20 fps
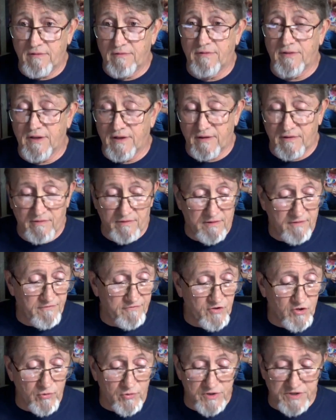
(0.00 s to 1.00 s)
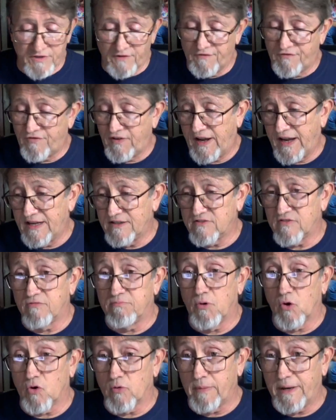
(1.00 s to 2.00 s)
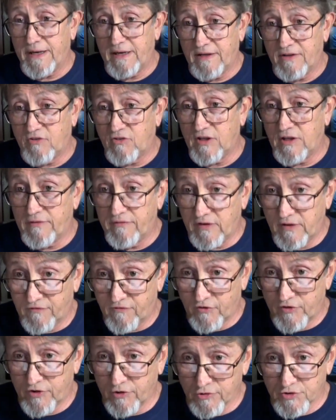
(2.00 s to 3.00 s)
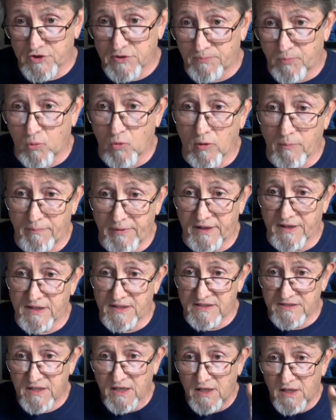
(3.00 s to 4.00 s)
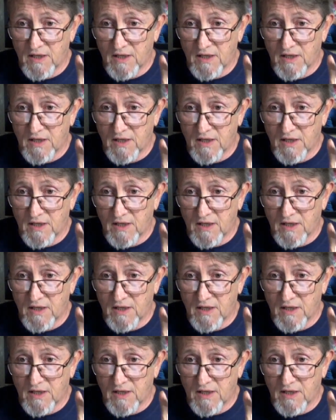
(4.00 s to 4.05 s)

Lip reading: the viewers and fans of Motormania TV for your support, because